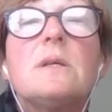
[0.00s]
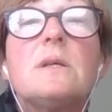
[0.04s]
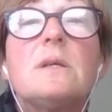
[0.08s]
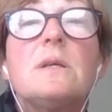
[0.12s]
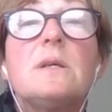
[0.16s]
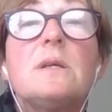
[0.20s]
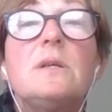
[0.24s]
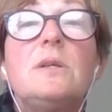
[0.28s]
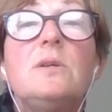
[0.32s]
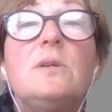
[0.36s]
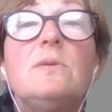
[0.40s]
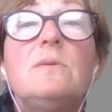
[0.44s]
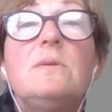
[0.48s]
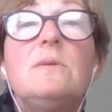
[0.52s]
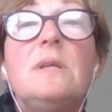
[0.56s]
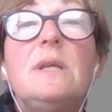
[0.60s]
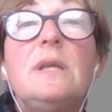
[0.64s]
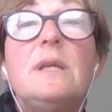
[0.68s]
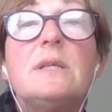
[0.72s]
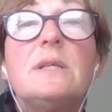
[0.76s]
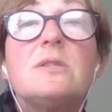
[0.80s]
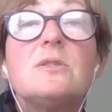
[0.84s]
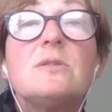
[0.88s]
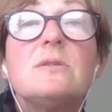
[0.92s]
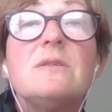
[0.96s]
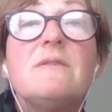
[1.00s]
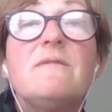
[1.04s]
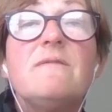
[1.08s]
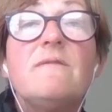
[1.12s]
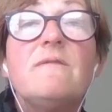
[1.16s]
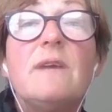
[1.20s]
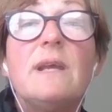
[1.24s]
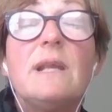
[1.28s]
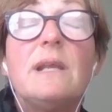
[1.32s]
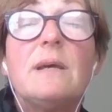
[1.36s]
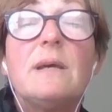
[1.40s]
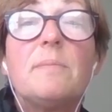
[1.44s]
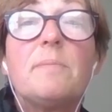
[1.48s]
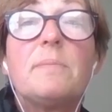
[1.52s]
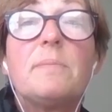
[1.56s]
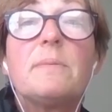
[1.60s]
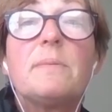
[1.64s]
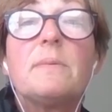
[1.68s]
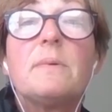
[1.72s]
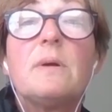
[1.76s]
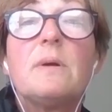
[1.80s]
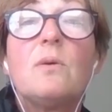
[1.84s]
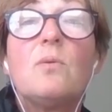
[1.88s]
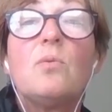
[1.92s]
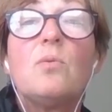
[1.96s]
you need to develop
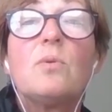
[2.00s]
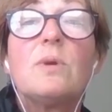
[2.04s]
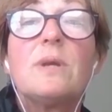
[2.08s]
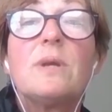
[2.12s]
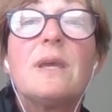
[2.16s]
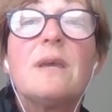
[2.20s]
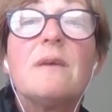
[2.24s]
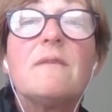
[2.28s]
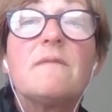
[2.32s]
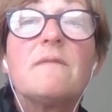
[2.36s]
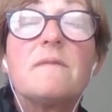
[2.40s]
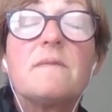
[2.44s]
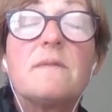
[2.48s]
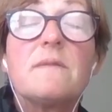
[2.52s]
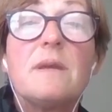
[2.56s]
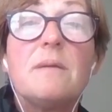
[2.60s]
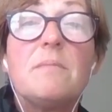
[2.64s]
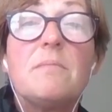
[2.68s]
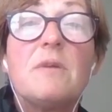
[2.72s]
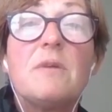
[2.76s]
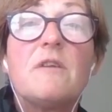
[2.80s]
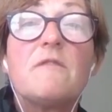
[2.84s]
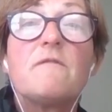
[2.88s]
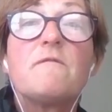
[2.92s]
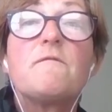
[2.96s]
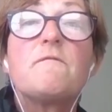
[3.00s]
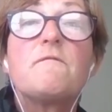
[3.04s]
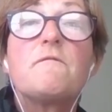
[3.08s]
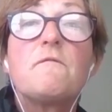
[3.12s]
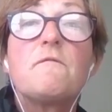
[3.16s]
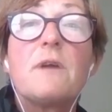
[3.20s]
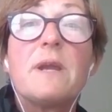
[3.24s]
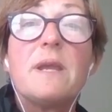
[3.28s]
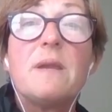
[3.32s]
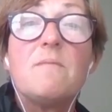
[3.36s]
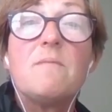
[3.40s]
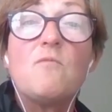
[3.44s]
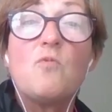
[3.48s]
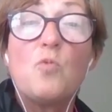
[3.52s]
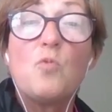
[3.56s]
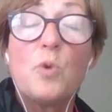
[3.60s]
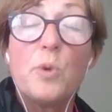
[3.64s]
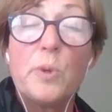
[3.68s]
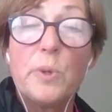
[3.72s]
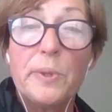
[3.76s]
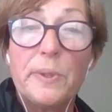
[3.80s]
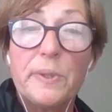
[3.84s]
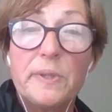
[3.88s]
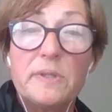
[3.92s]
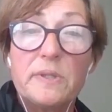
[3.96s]
or give them a
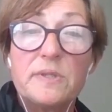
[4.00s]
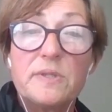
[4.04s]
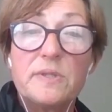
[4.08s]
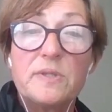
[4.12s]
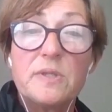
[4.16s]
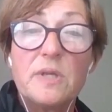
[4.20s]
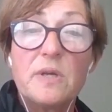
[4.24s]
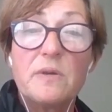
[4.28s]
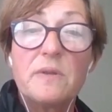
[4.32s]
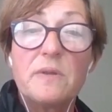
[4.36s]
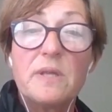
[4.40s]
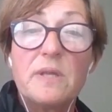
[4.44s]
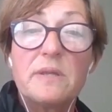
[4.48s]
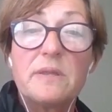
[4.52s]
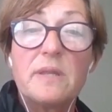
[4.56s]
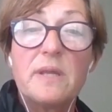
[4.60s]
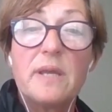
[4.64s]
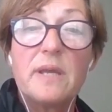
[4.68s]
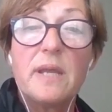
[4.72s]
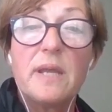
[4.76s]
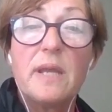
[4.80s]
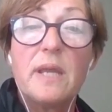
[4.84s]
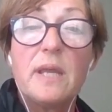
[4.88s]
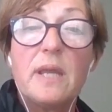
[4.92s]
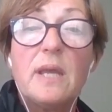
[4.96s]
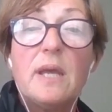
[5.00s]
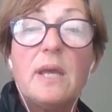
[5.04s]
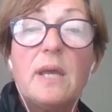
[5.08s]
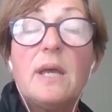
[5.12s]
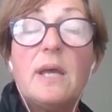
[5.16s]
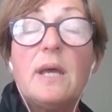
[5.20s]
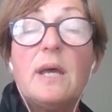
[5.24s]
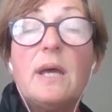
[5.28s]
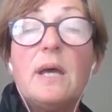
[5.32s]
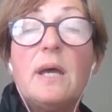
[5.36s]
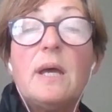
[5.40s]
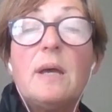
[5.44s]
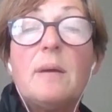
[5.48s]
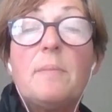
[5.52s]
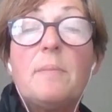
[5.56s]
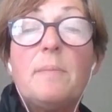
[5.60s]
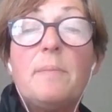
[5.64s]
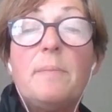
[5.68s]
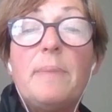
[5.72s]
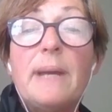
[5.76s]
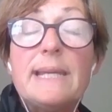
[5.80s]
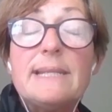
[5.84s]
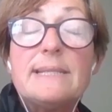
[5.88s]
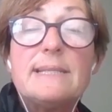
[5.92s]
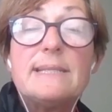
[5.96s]
framework so that they
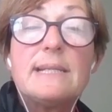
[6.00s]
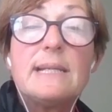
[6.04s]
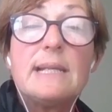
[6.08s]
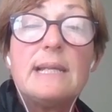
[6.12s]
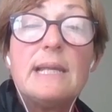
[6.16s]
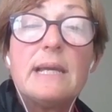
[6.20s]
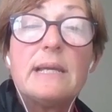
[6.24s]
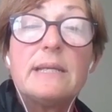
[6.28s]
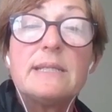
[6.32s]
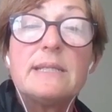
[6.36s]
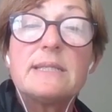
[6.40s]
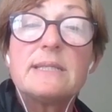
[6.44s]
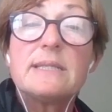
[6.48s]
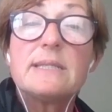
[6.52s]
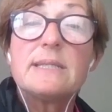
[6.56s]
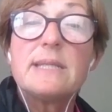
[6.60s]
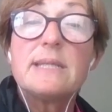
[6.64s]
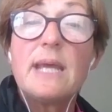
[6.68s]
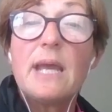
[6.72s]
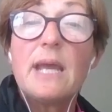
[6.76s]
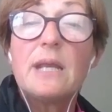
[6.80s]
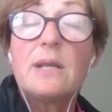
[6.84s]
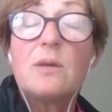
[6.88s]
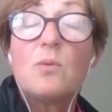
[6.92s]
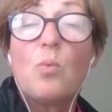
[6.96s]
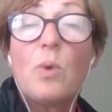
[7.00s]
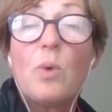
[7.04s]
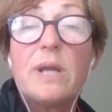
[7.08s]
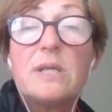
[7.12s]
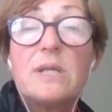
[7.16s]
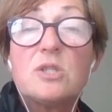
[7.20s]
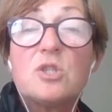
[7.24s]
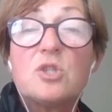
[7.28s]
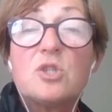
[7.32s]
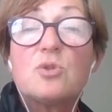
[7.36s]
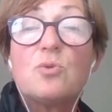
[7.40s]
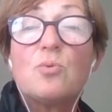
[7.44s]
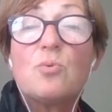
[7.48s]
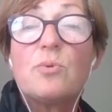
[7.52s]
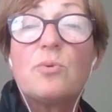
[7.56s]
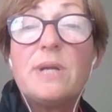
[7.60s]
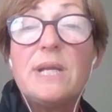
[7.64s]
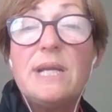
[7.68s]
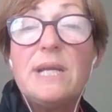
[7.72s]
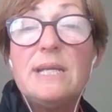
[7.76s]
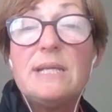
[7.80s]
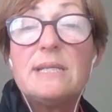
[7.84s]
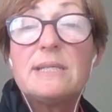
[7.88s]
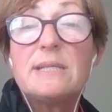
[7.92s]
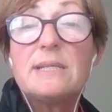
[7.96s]
basically understand what a story
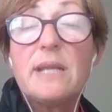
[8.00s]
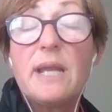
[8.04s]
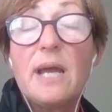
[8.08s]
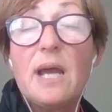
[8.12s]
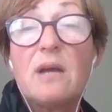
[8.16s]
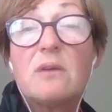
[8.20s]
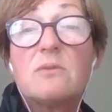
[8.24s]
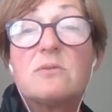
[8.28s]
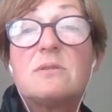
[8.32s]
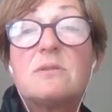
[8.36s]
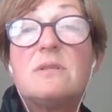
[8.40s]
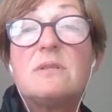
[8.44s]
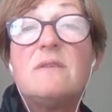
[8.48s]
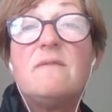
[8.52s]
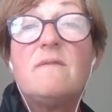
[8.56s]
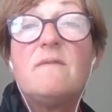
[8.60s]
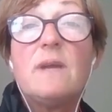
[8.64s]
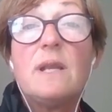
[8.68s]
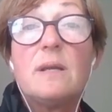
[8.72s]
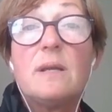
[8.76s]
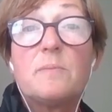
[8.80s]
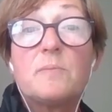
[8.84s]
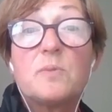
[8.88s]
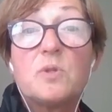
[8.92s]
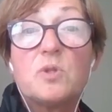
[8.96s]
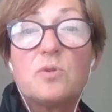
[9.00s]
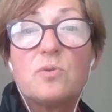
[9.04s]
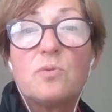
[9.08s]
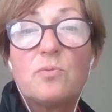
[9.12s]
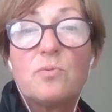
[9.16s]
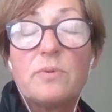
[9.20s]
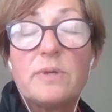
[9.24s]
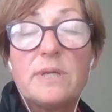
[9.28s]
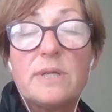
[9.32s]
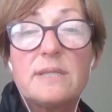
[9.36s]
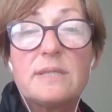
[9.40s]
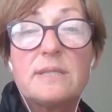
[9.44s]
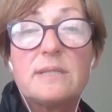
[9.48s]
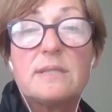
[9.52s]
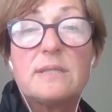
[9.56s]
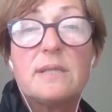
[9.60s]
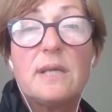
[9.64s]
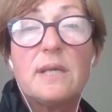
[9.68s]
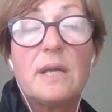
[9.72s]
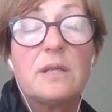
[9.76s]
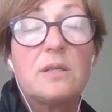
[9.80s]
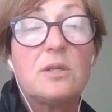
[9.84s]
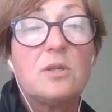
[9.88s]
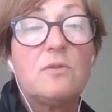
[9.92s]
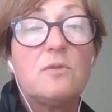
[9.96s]
is and how to develop stories.
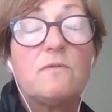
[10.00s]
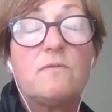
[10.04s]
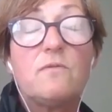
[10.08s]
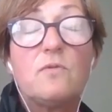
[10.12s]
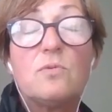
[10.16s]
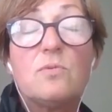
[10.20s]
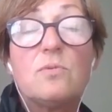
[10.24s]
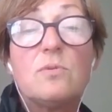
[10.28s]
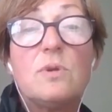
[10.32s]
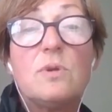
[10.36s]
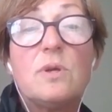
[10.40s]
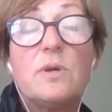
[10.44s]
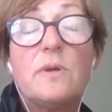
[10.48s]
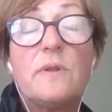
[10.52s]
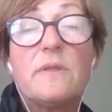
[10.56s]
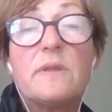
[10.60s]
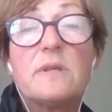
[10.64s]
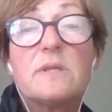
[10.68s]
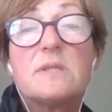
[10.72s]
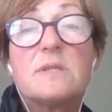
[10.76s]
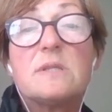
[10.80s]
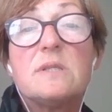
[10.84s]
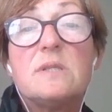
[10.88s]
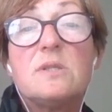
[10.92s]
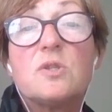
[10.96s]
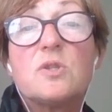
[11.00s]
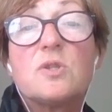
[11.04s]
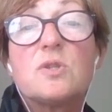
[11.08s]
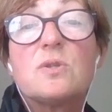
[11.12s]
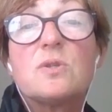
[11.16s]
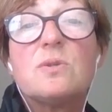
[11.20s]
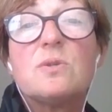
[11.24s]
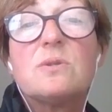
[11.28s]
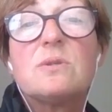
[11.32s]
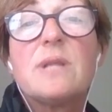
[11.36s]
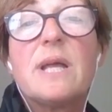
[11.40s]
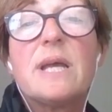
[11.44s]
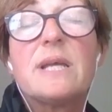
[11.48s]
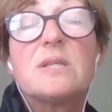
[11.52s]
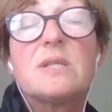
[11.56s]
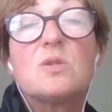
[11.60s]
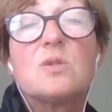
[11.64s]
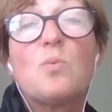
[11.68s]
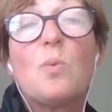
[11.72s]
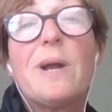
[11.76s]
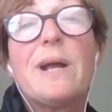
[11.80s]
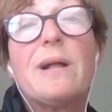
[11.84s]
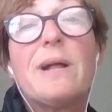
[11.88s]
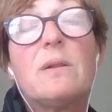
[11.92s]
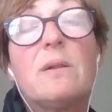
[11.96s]
And you've all learned this in school as
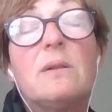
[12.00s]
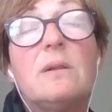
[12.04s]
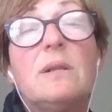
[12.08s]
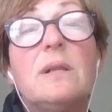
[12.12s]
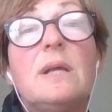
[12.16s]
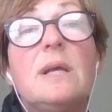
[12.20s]
well,